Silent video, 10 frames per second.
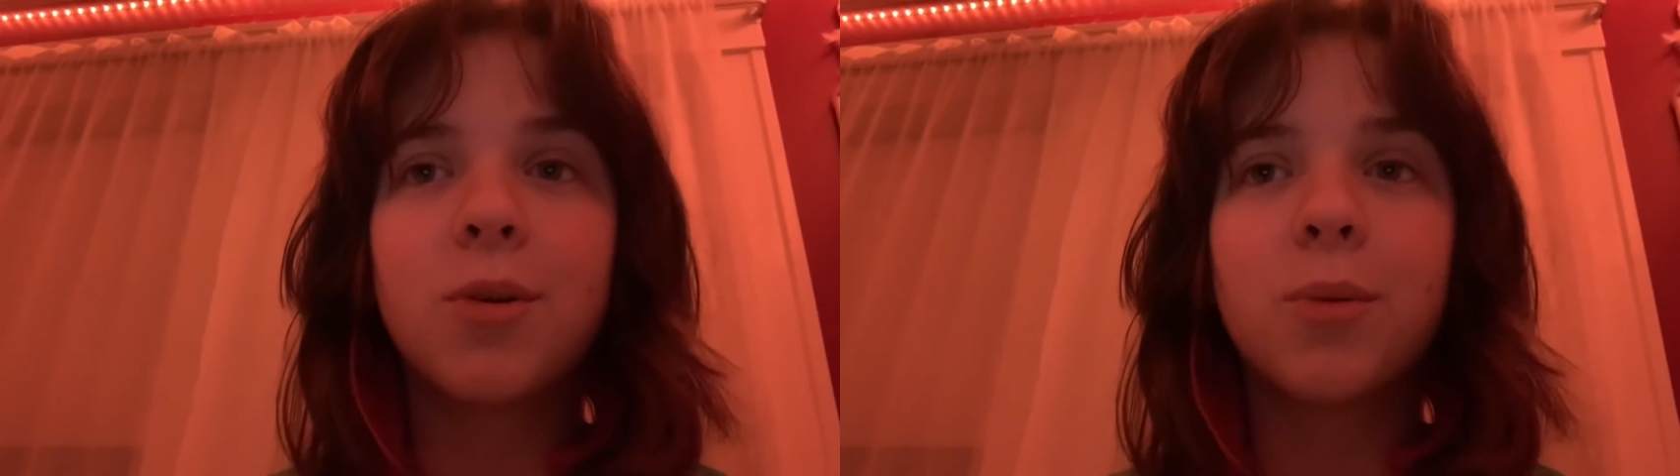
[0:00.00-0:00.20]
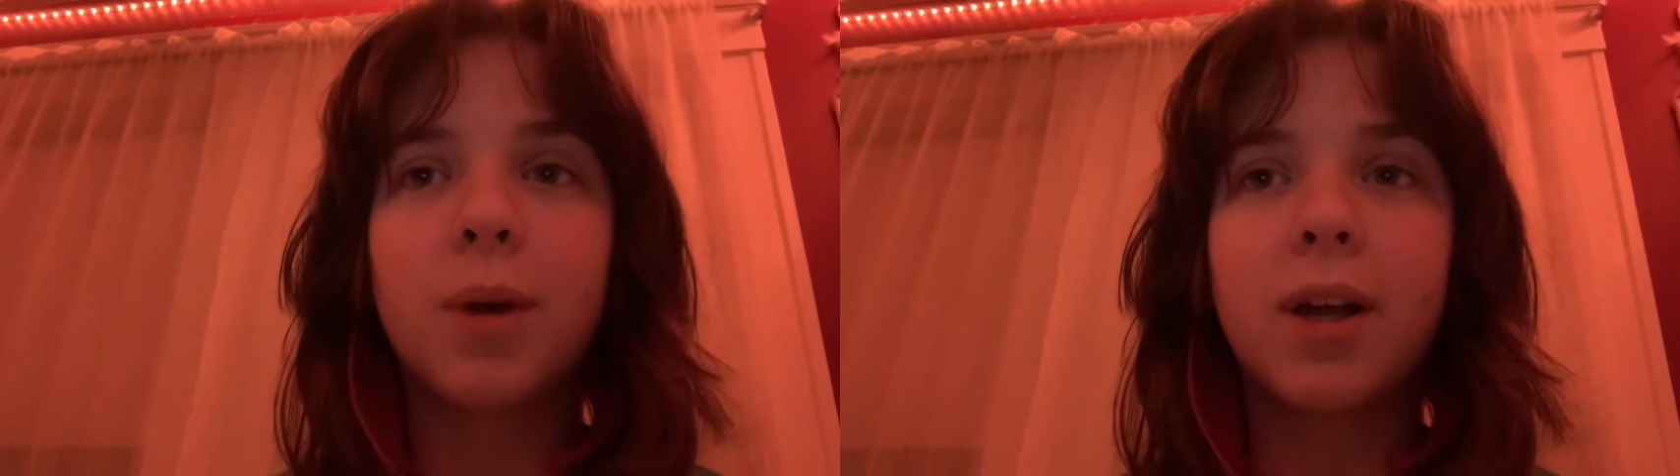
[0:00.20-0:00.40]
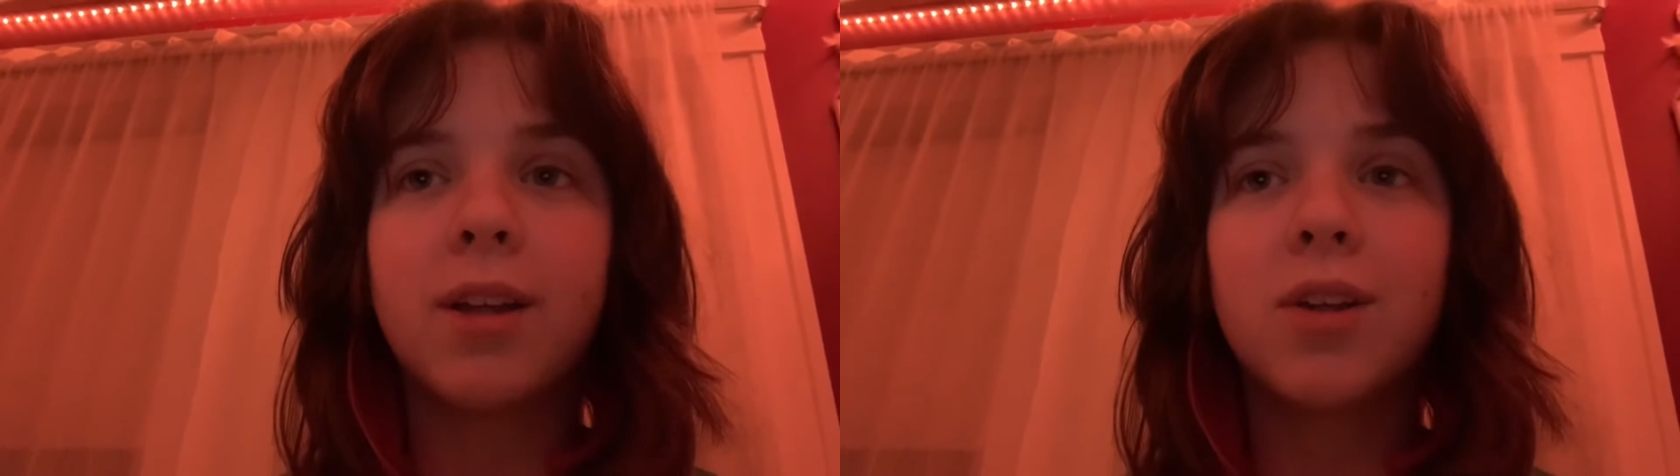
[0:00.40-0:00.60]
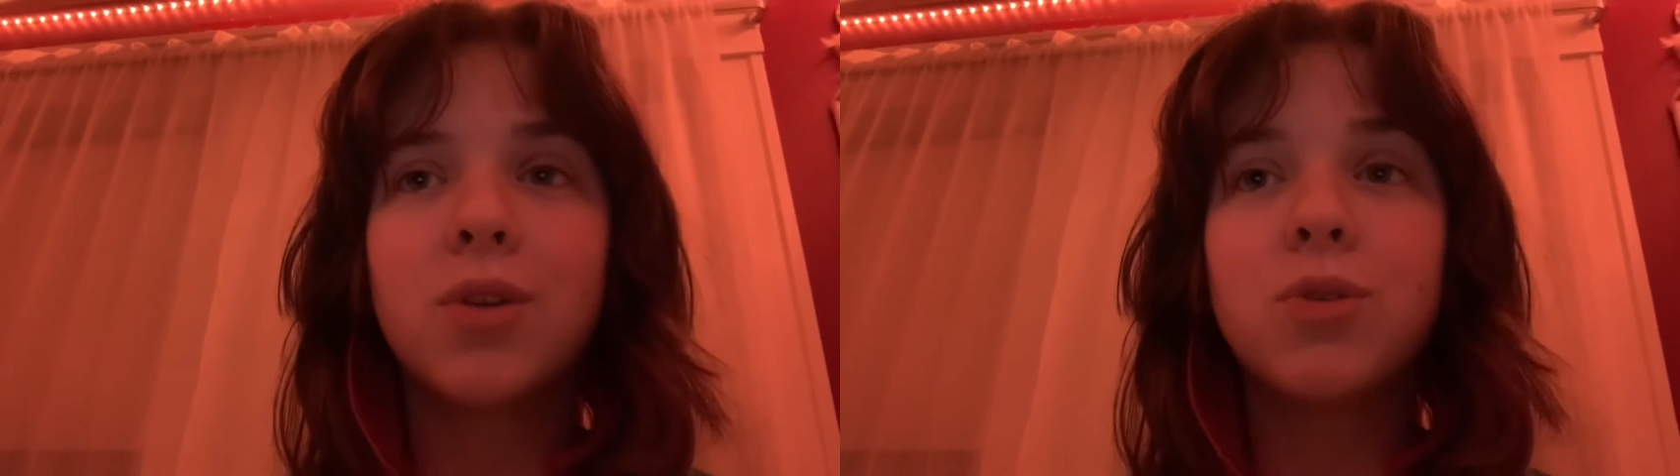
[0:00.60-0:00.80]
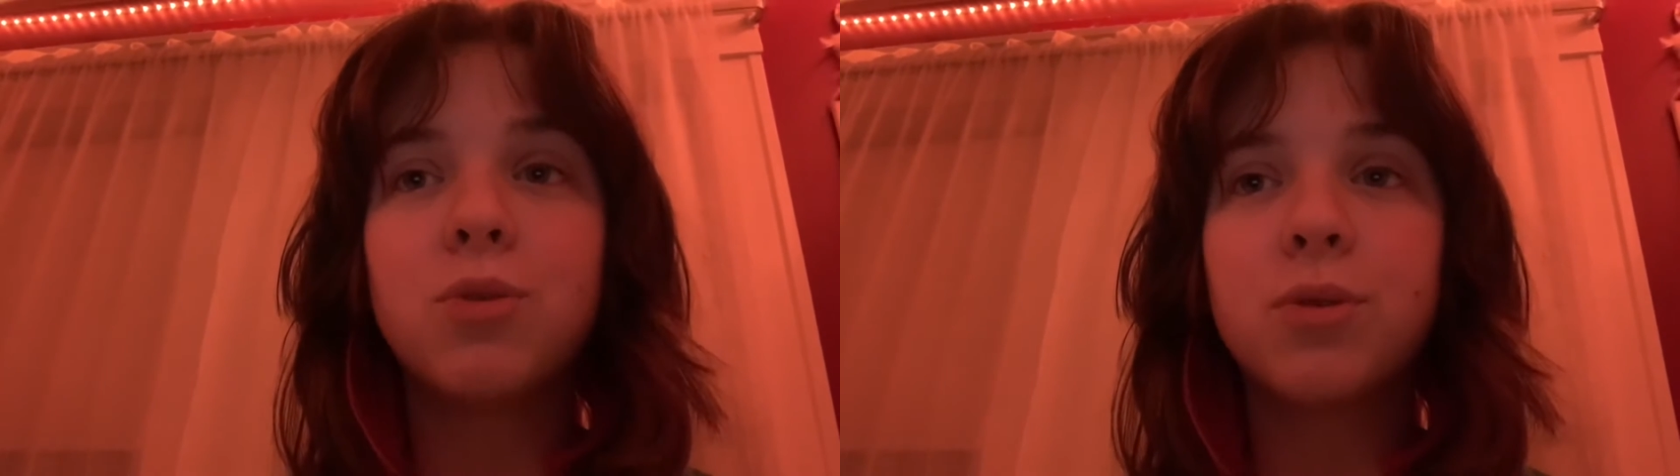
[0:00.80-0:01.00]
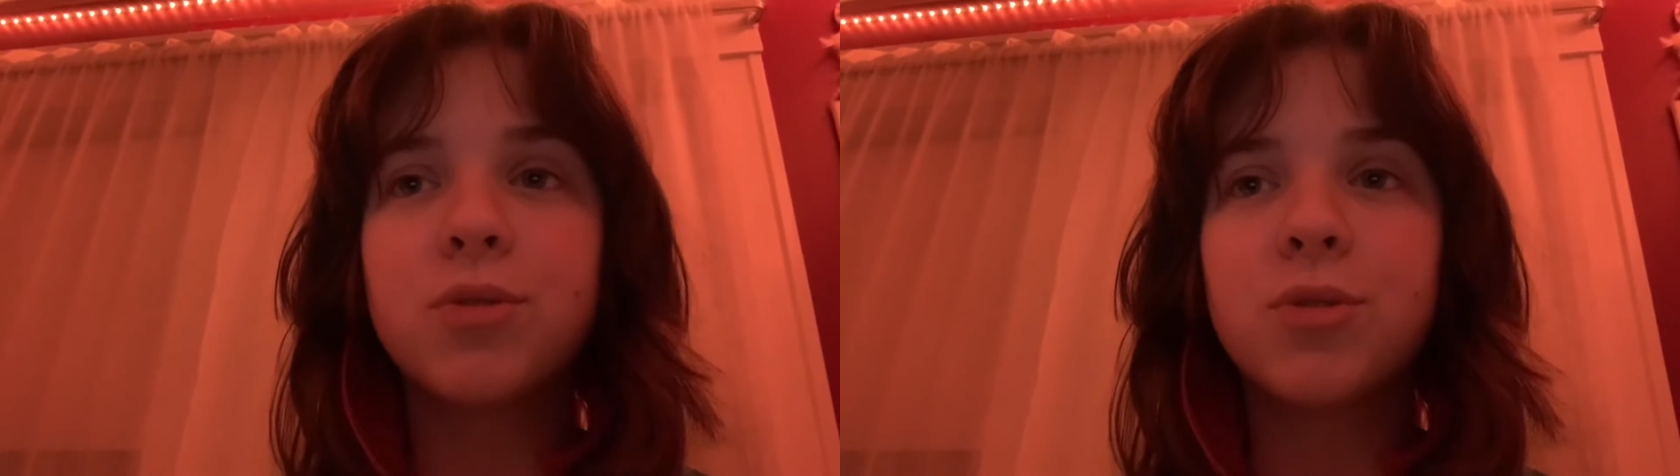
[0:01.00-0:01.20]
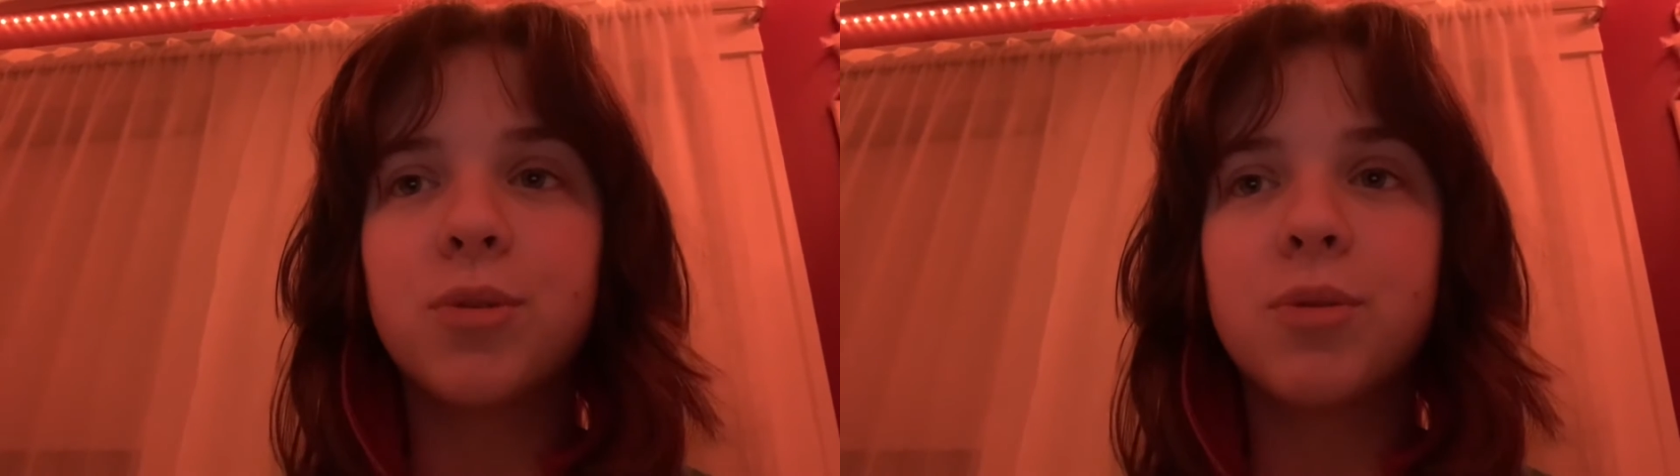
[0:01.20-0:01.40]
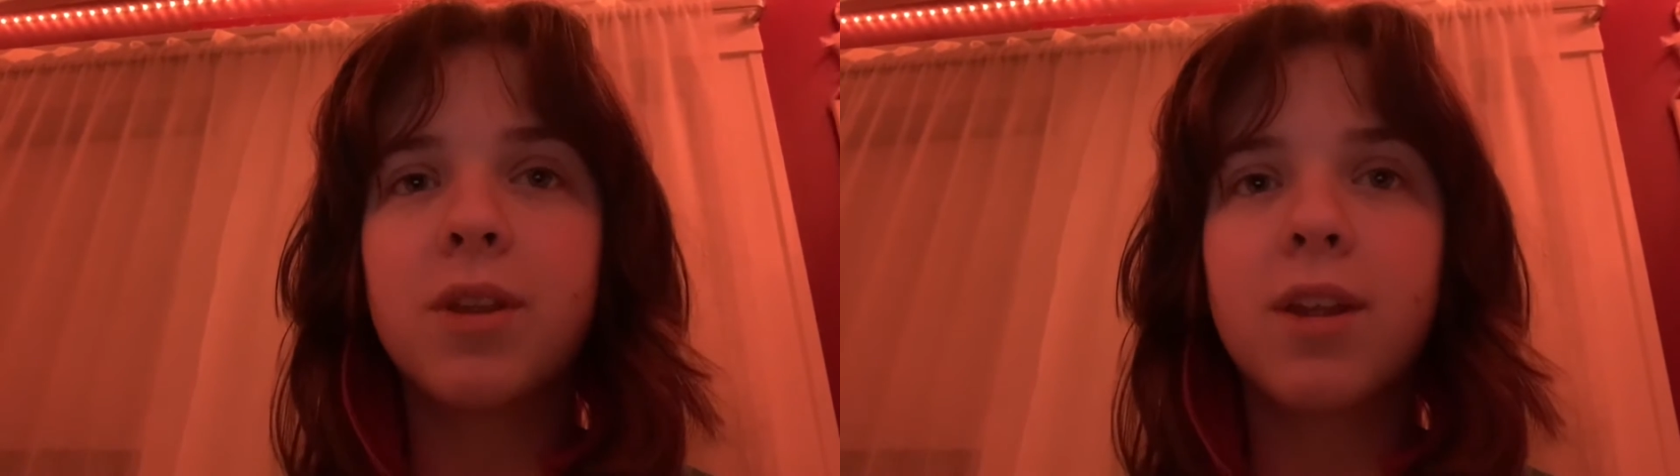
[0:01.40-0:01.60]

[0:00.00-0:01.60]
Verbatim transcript: way, your truth,